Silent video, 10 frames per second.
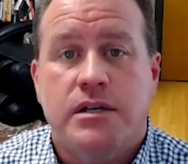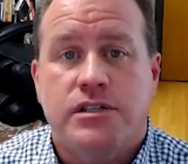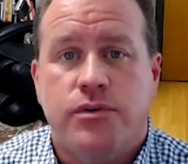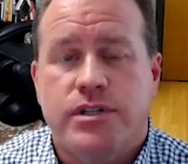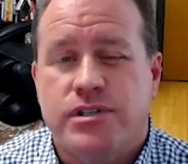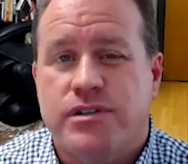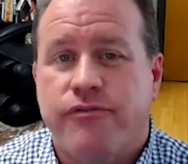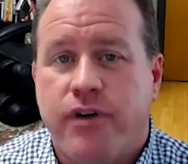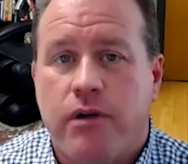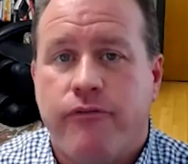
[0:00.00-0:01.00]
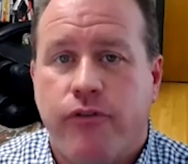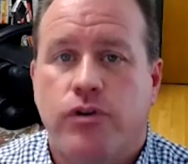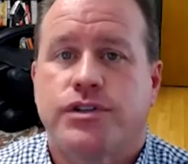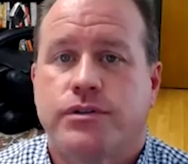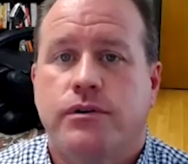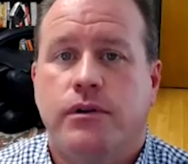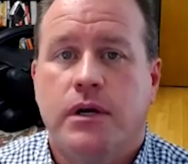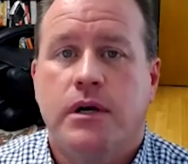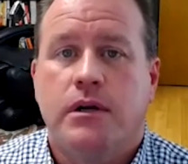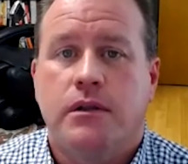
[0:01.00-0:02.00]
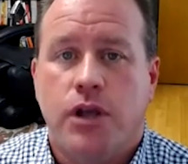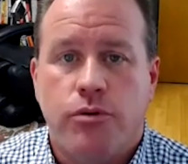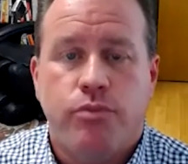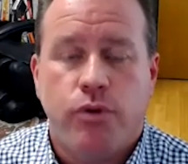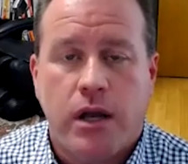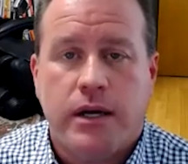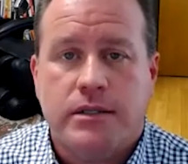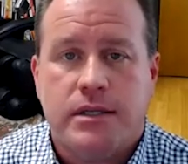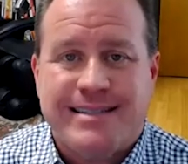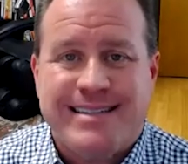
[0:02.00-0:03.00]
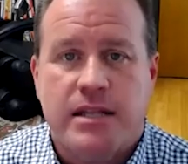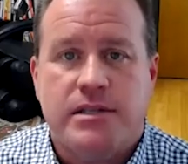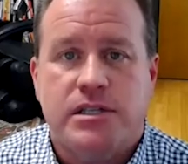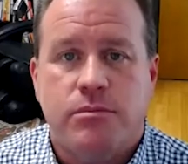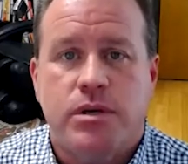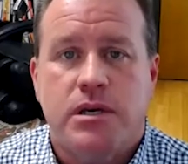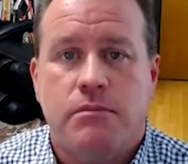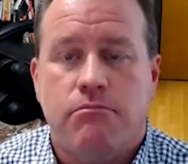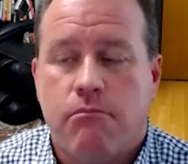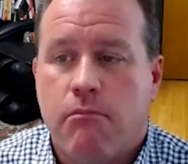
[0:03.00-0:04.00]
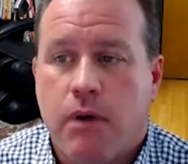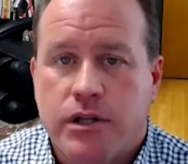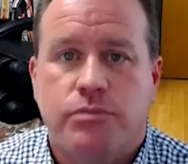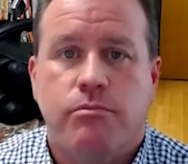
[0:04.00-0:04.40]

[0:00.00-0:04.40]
So it's just a very versatile loan product and tends to be much,